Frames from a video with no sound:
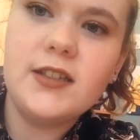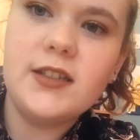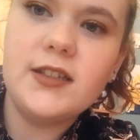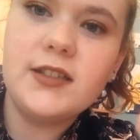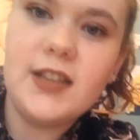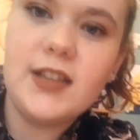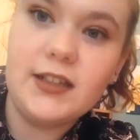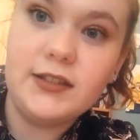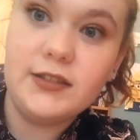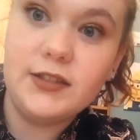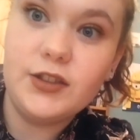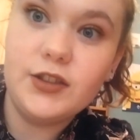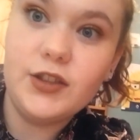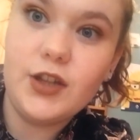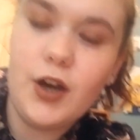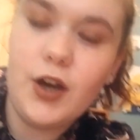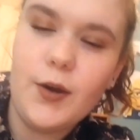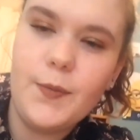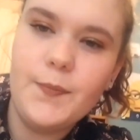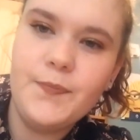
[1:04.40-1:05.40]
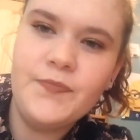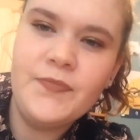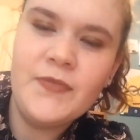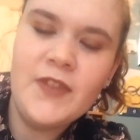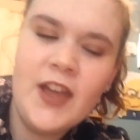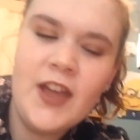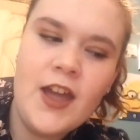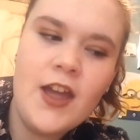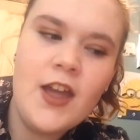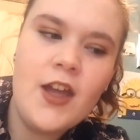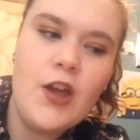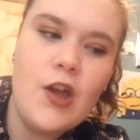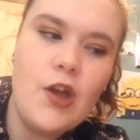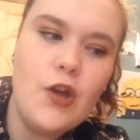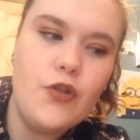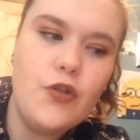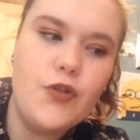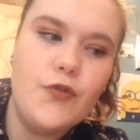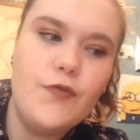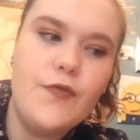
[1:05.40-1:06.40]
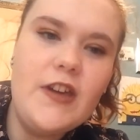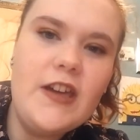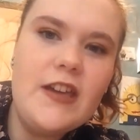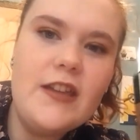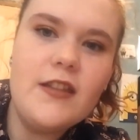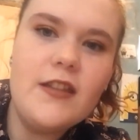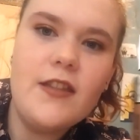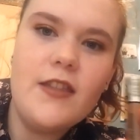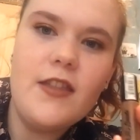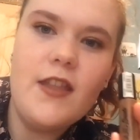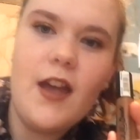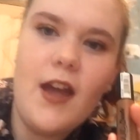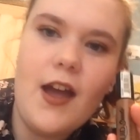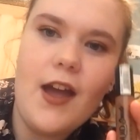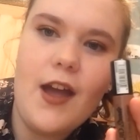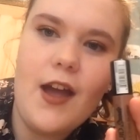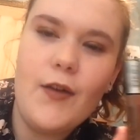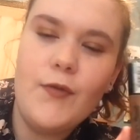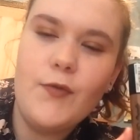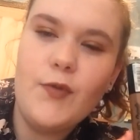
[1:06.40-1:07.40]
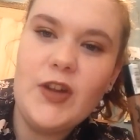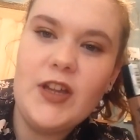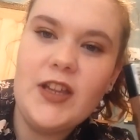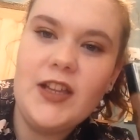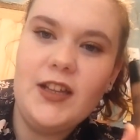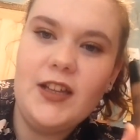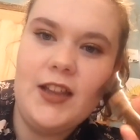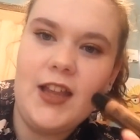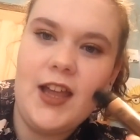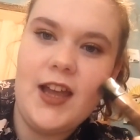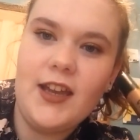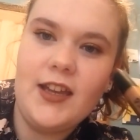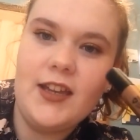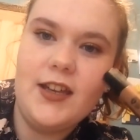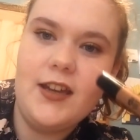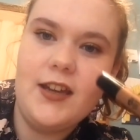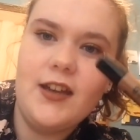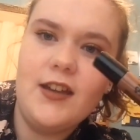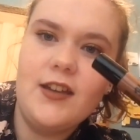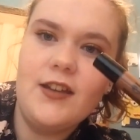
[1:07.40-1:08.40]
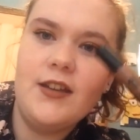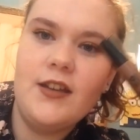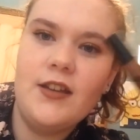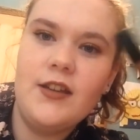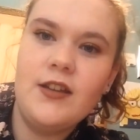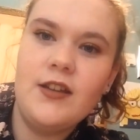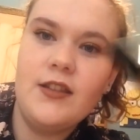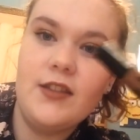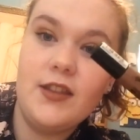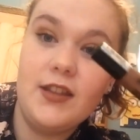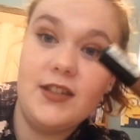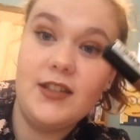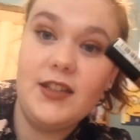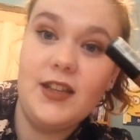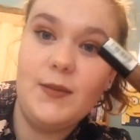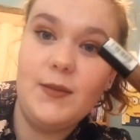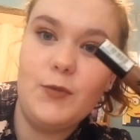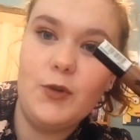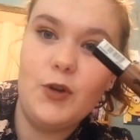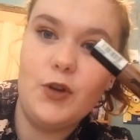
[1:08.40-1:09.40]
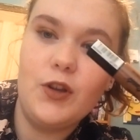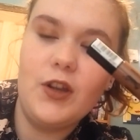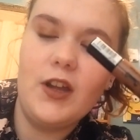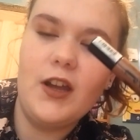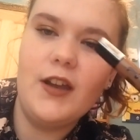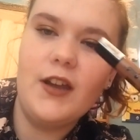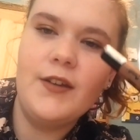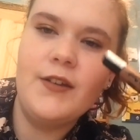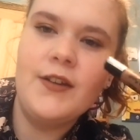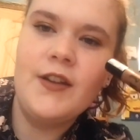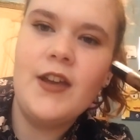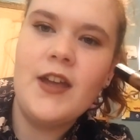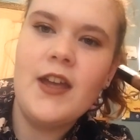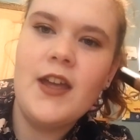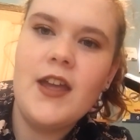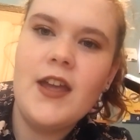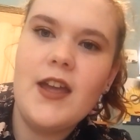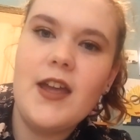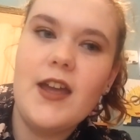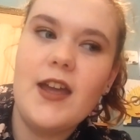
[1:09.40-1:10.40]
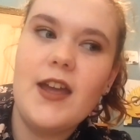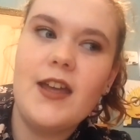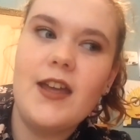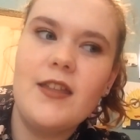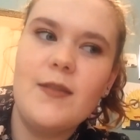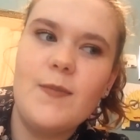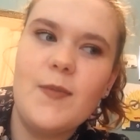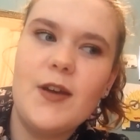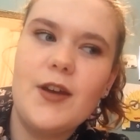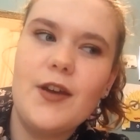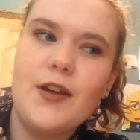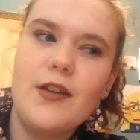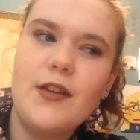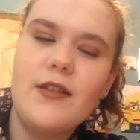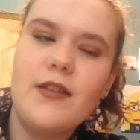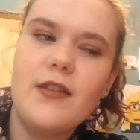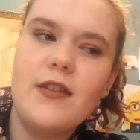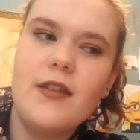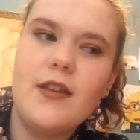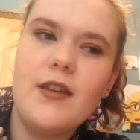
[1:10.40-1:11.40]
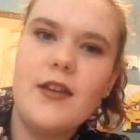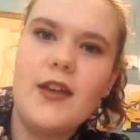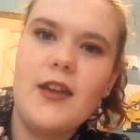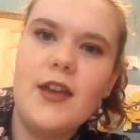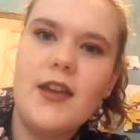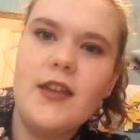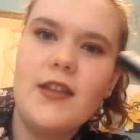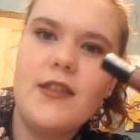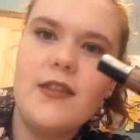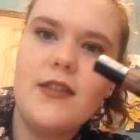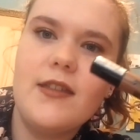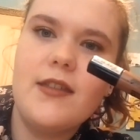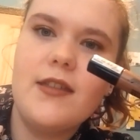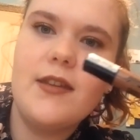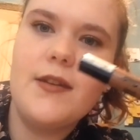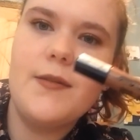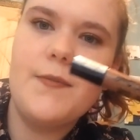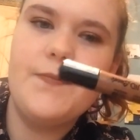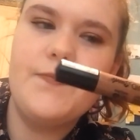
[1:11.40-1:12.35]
Sandstorm. The reason that I really like this lip colour is because it's